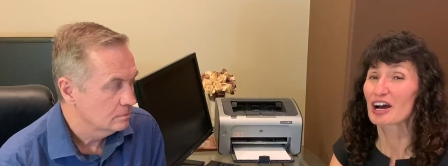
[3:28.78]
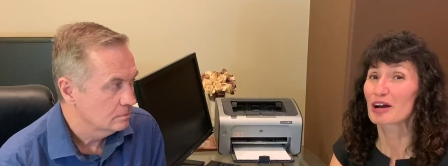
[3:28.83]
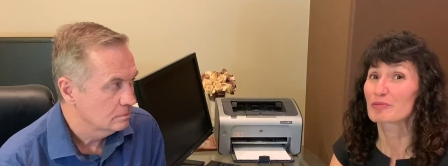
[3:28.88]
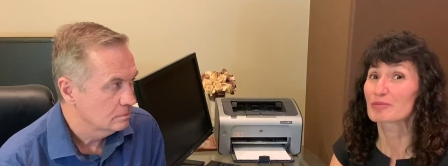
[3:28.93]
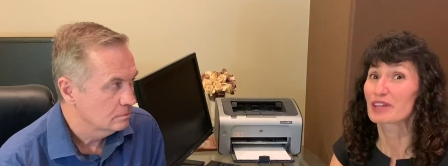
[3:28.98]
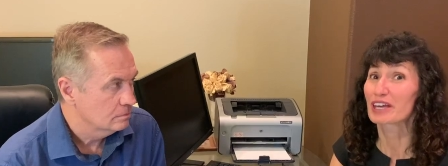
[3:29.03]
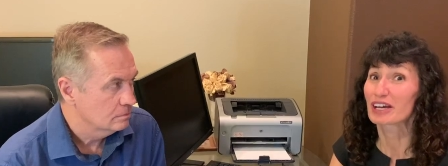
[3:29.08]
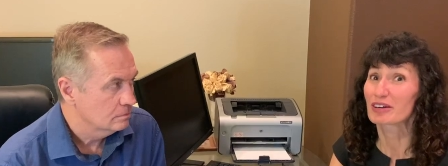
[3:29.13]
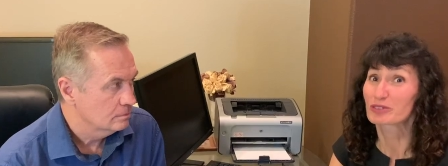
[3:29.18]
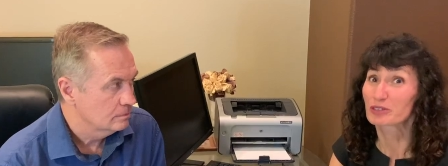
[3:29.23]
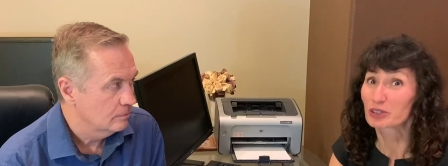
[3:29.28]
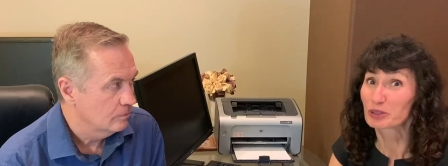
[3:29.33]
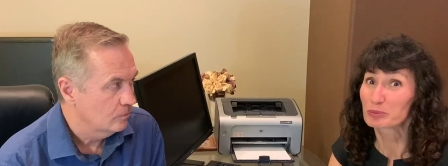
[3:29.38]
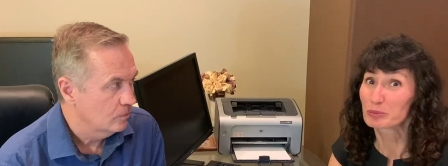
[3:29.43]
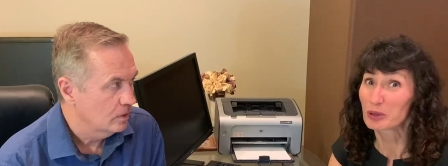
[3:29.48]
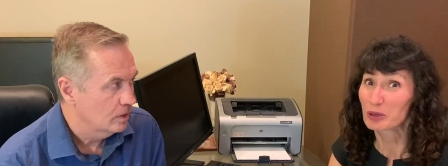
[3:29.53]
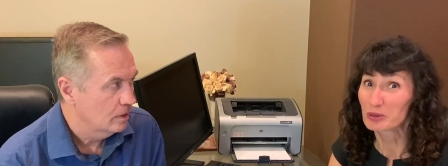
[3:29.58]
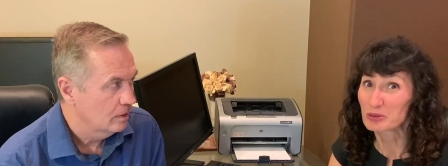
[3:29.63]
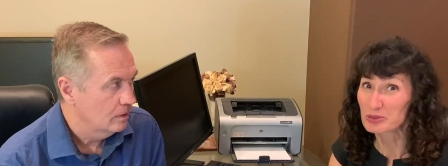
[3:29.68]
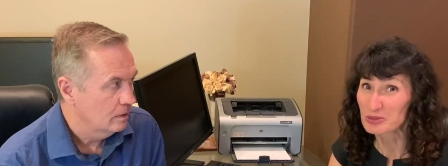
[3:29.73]
Speaker 1: they have good
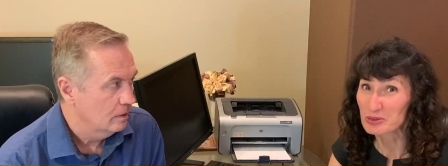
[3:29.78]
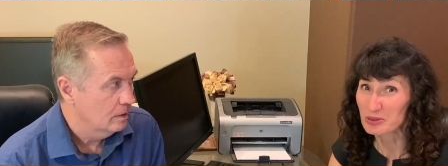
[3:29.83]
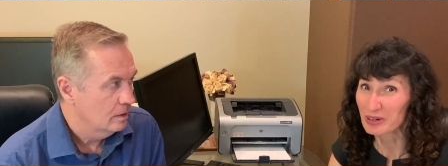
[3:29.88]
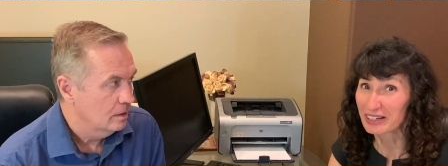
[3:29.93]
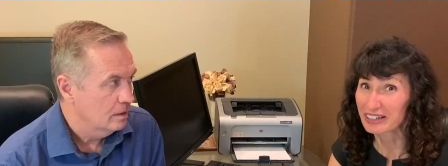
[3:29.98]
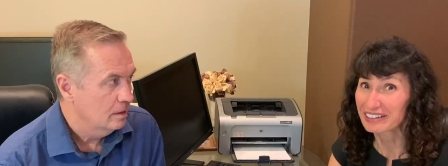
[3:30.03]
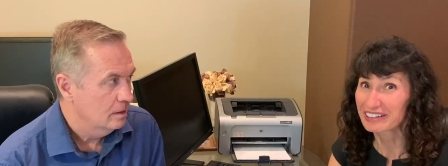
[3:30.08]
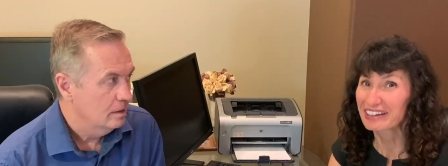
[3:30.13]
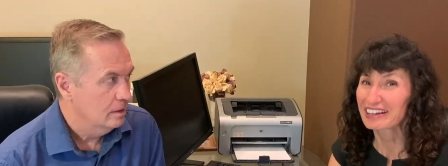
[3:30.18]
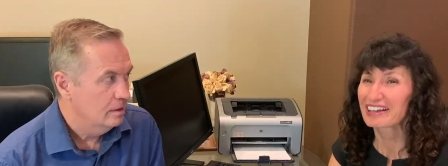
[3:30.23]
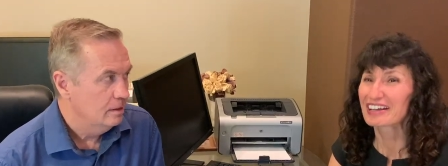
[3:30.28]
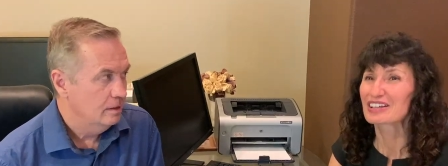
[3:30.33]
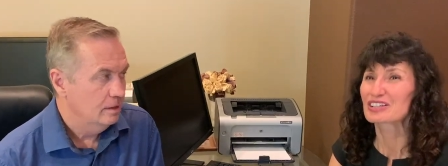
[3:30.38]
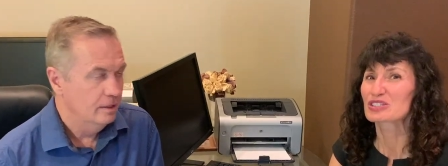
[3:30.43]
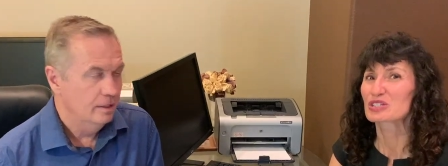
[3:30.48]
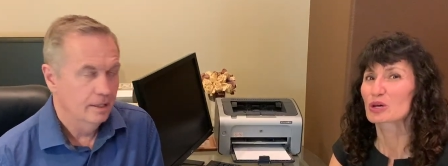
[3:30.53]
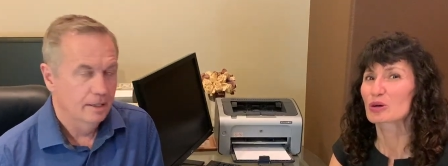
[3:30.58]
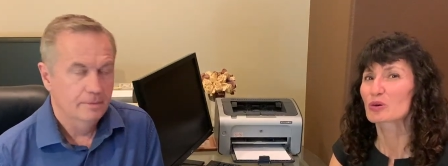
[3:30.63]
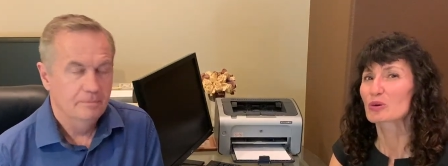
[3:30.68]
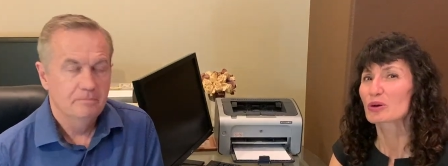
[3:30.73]
bones, right?
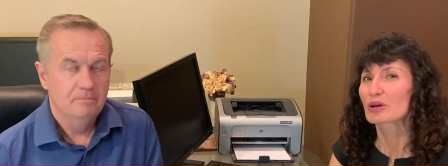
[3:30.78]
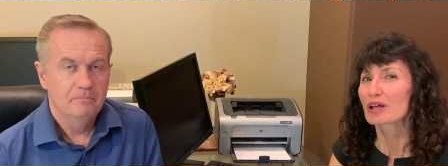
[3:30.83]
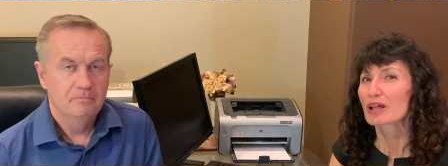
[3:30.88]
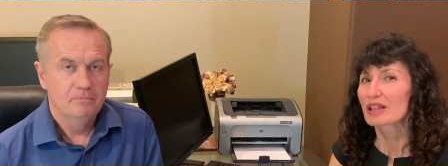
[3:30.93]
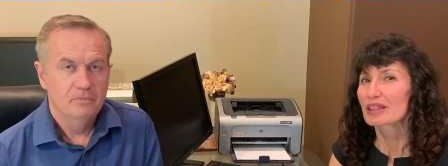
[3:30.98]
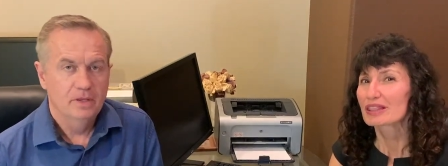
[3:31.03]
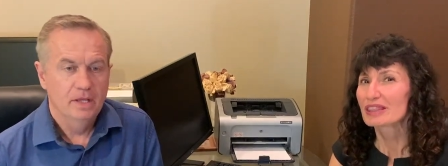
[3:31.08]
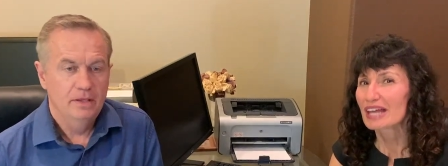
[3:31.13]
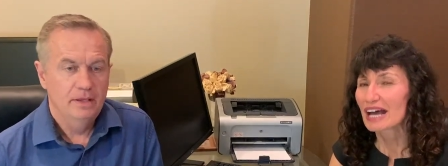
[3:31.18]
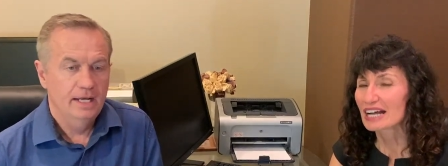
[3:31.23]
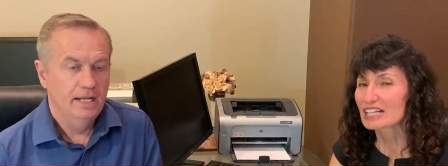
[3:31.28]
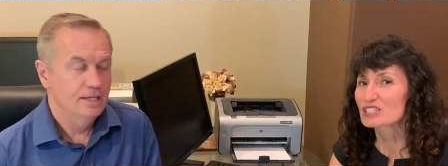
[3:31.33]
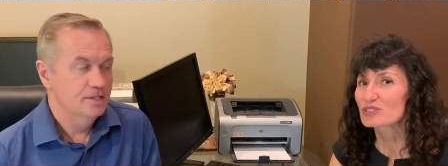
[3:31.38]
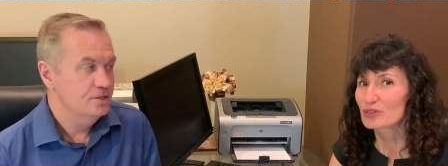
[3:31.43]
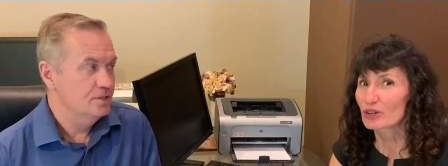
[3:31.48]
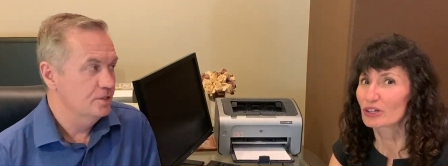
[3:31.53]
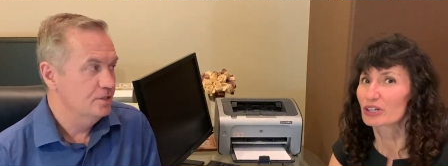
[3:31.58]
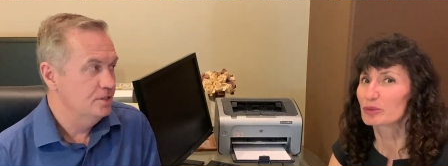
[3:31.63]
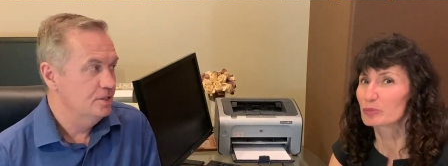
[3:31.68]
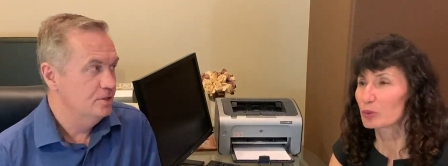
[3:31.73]
So that's
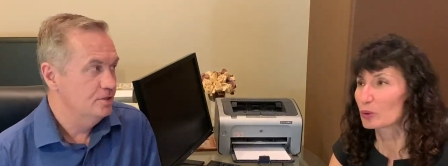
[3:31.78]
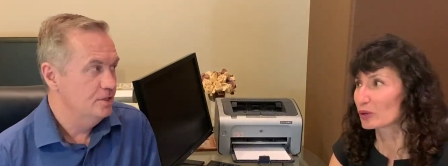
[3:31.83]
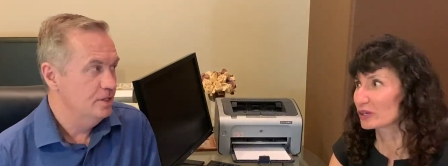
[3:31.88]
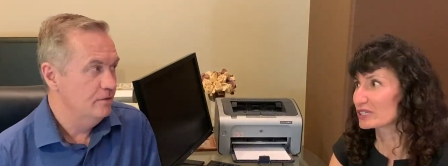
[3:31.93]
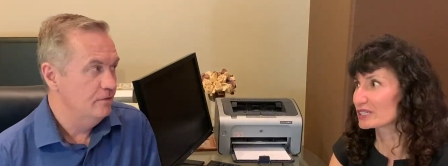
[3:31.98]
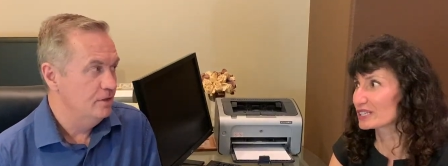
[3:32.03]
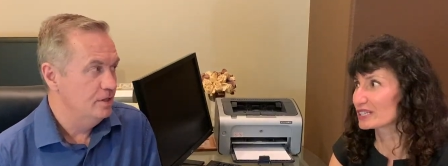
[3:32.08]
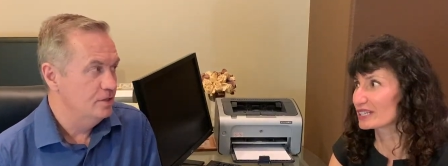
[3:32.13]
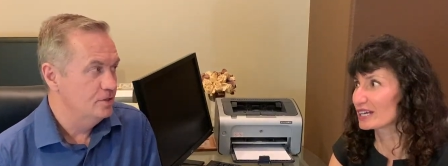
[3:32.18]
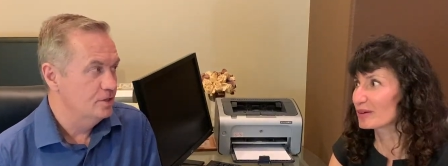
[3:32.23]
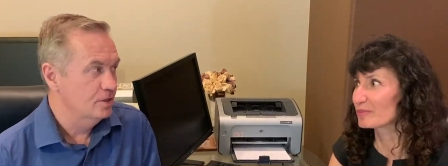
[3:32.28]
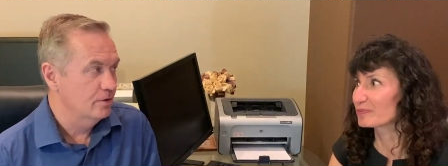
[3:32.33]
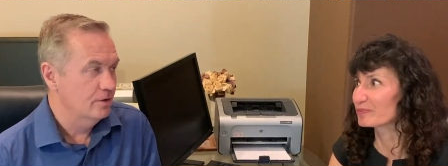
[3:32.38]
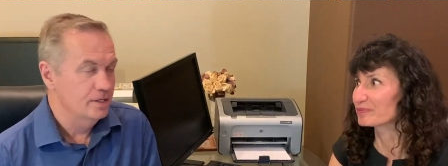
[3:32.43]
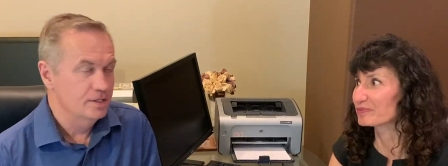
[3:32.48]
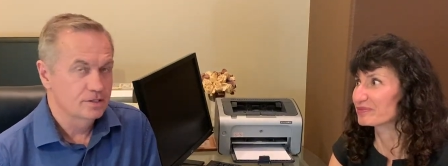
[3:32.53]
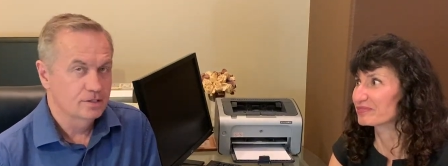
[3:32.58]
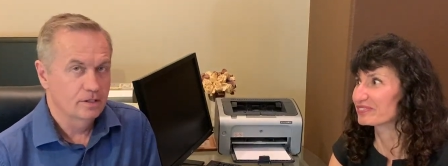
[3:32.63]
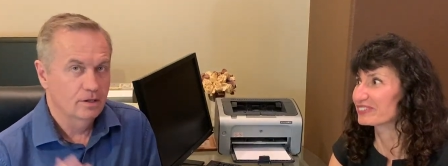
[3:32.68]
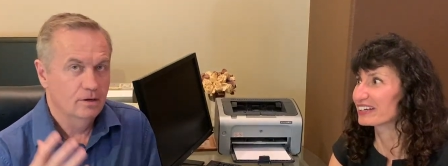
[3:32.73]
very important. That is a TV
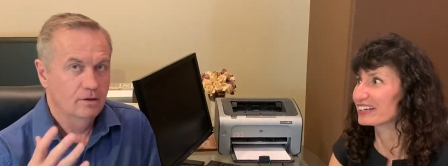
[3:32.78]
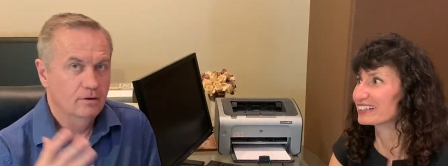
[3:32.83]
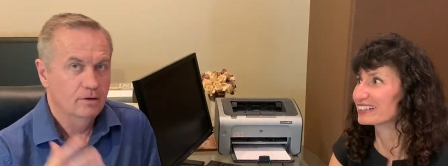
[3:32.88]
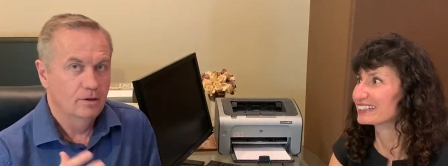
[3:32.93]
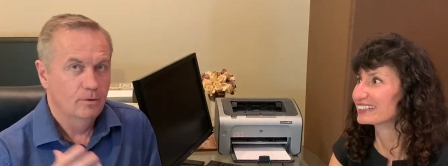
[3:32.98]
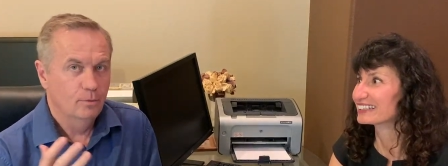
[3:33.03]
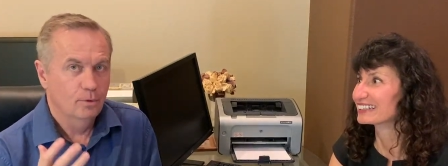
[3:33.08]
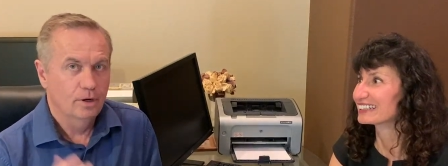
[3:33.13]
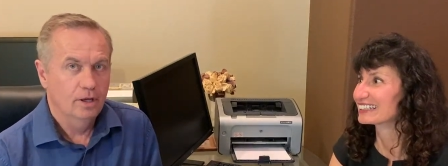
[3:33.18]
series, so we're